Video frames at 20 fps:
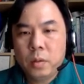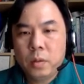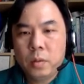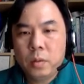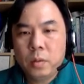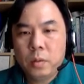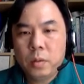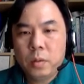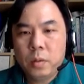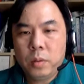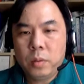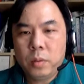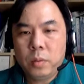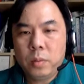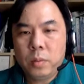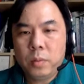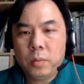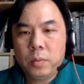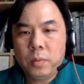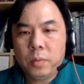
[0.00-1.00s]
or
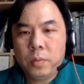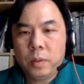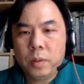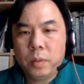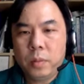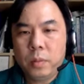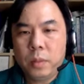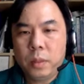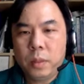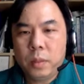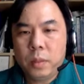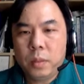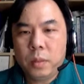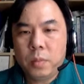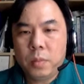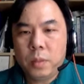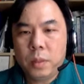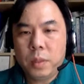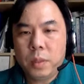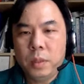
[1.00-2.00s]
0.5 minus
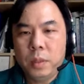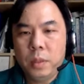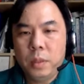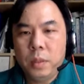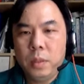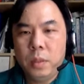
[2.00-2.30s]
p.